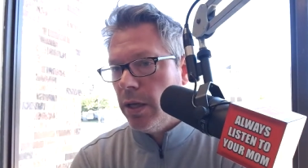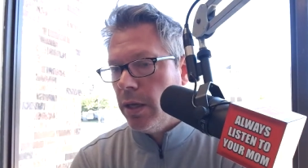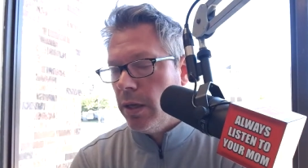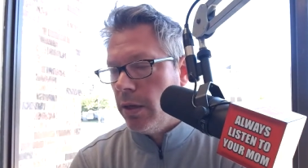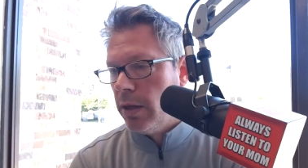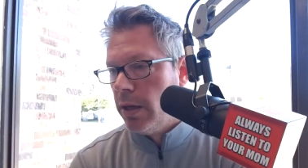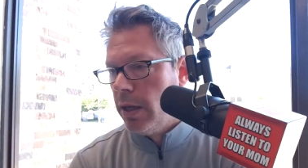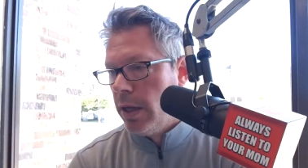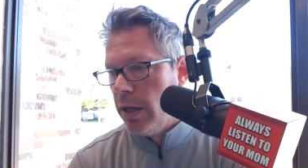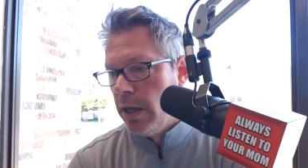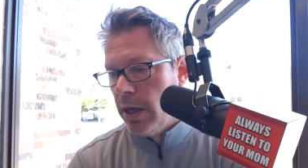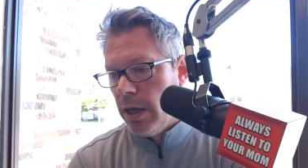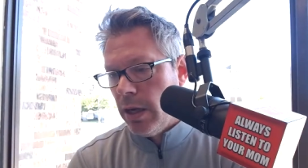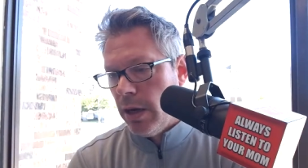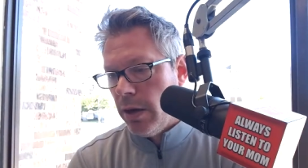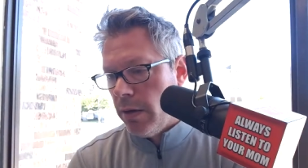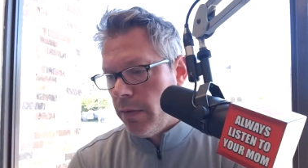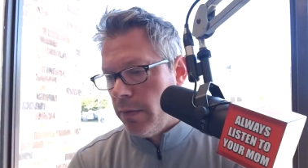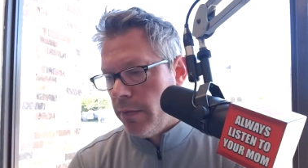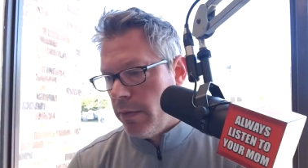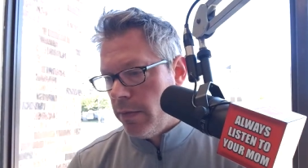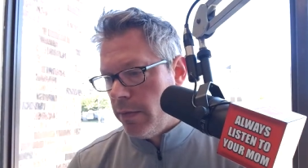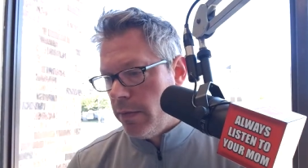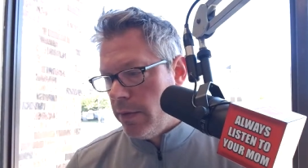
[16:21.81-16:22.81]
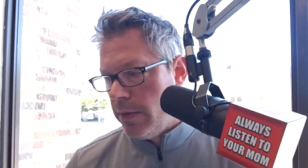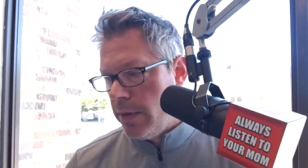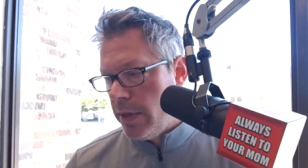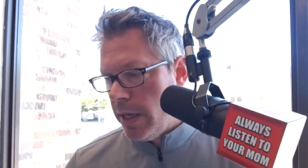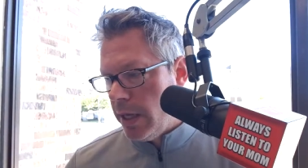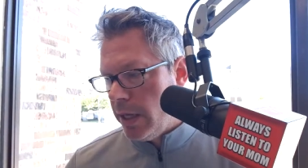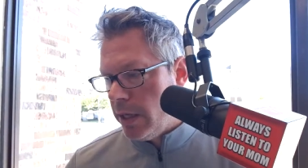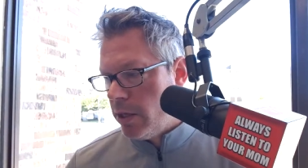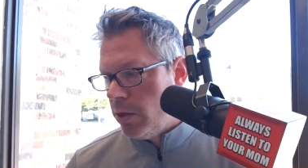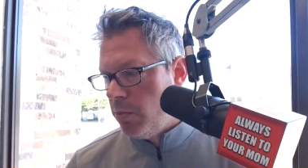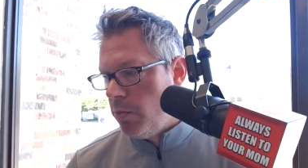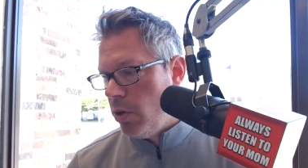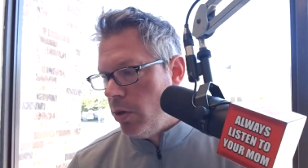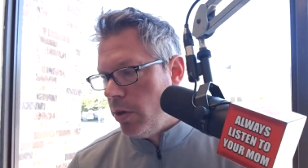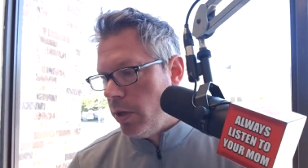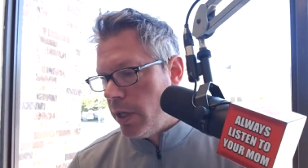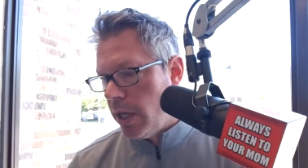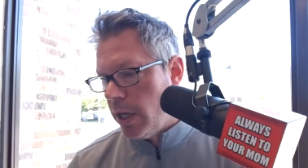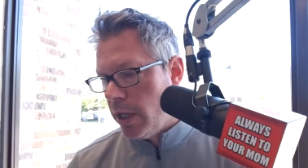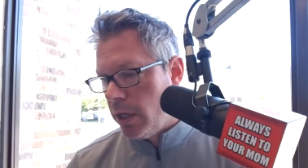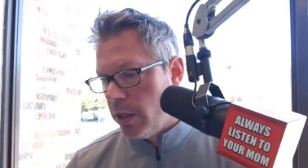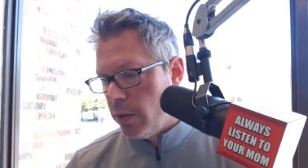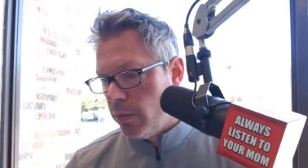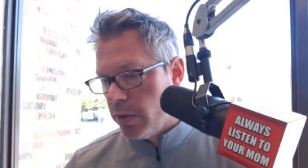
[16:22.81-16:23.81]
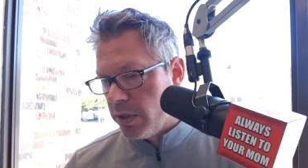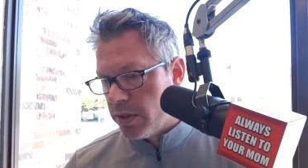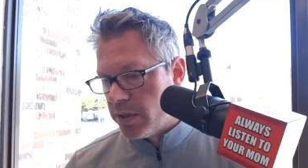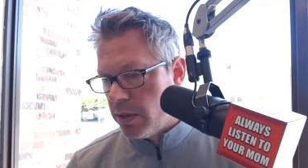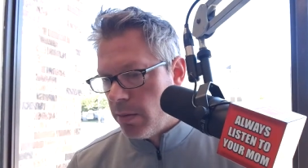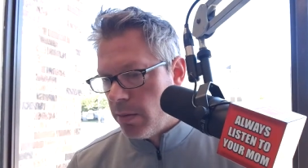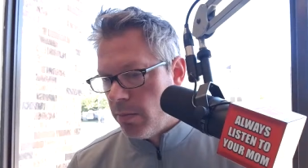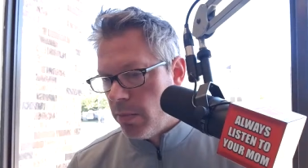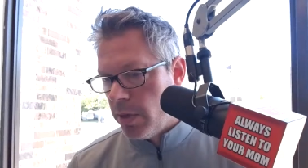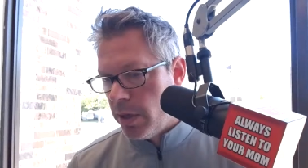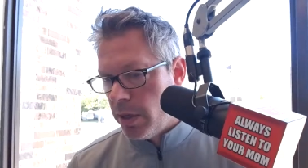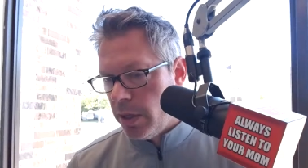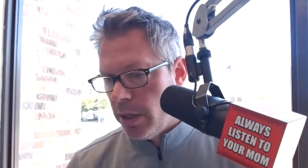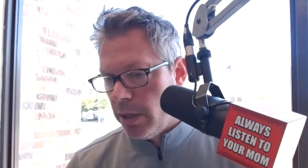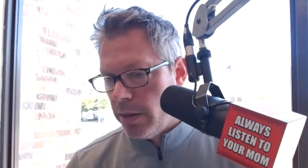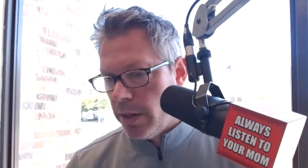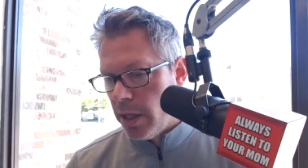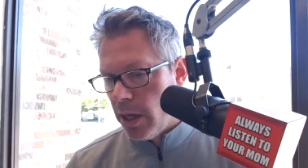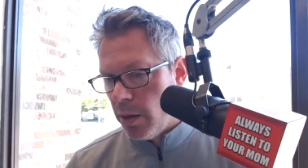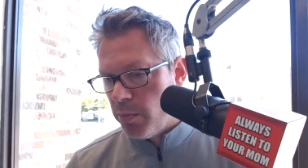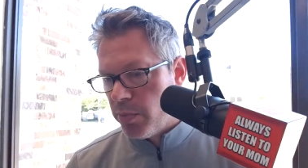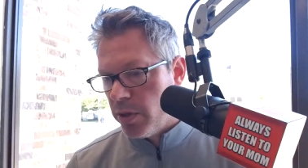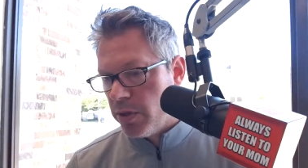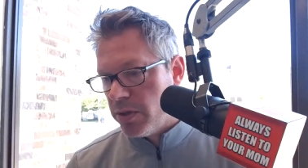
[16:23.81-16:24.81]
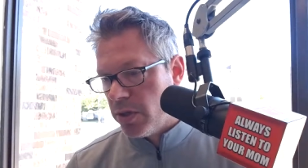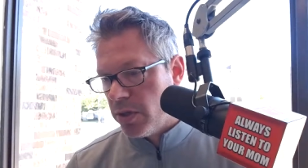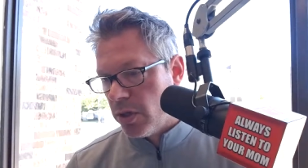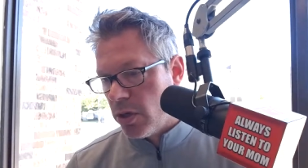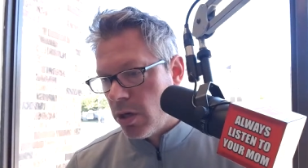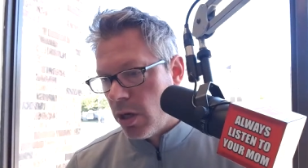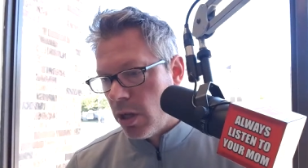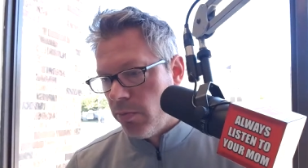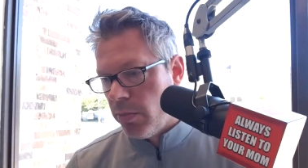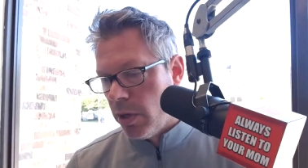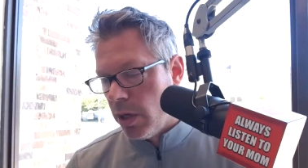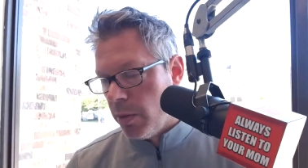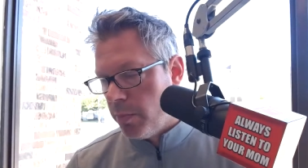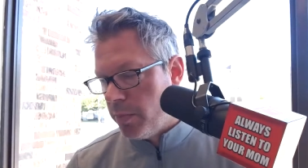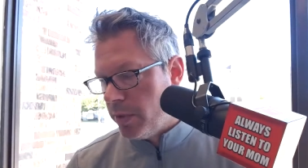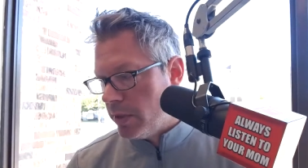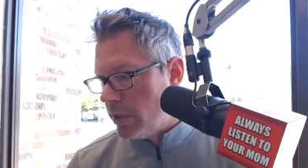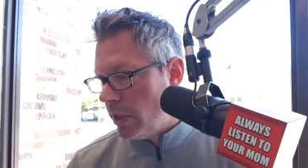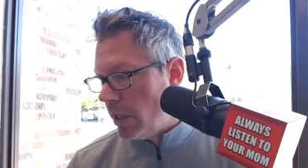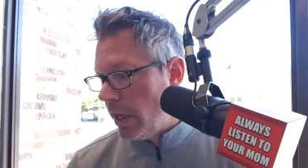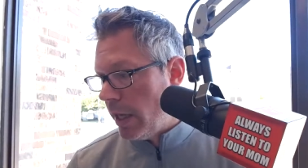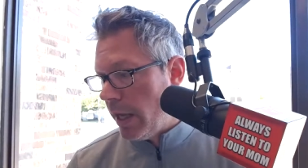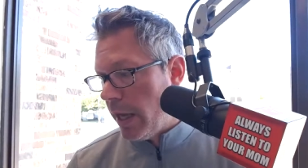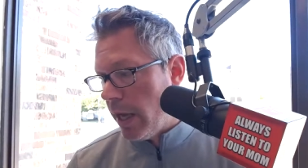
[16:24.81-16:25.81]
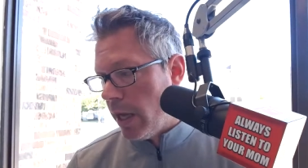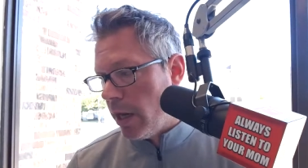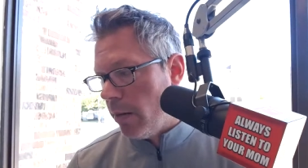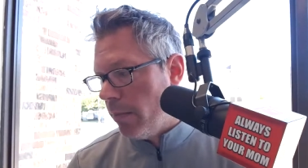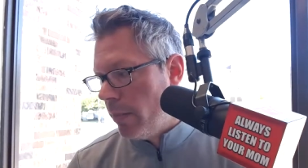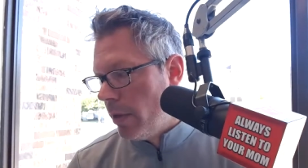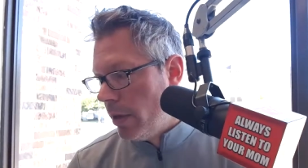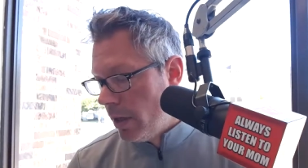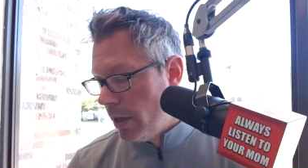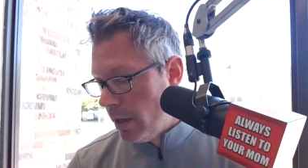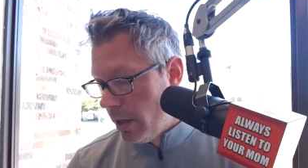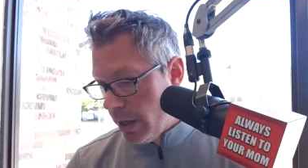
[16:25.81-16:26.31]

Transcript: And they communicated with somebody, and that person called me up and said, hey Adam,